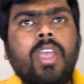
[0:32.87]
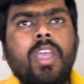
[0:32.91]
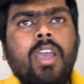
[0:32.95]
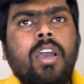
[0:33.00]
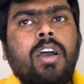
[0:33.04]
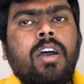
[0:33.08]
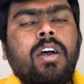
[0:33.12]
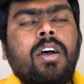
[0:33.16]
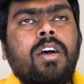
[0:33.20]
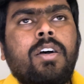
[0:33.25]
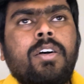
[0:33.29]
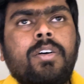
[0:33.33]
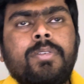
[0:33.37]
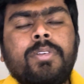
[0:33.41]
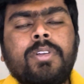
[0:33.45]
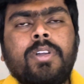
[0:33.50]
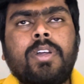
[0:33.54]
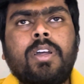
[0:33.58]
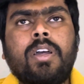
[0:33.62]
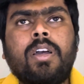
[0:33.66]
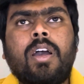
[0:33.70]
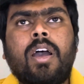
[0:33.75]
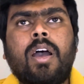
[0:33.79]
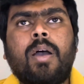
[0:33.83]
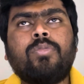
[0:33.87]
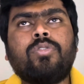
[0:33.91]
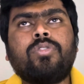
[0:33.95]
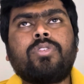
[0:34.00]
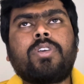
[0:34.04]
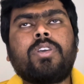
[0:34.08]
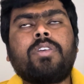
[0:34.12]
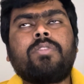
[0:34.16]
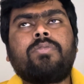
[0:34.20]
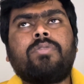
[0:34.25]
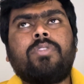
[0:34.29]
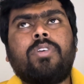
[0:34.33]
uh, I'm
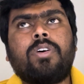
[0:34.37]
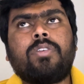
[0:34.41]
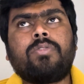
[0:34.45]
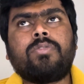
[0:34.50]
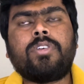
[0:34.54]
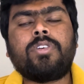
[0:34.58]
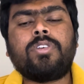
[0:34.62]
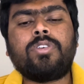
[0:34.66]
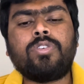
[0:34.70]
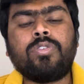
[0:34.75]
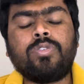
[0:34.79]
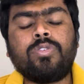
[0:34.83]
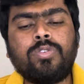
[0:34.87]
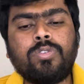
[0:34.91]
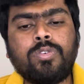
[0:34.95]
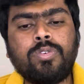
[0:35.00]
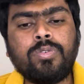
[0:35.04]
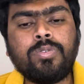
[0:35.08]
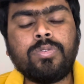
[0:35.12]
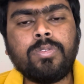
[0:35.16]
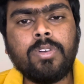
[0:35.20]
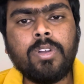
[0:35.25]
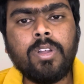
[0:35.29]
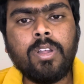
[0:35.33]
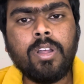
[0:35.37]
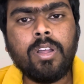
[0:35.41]
looking forward to do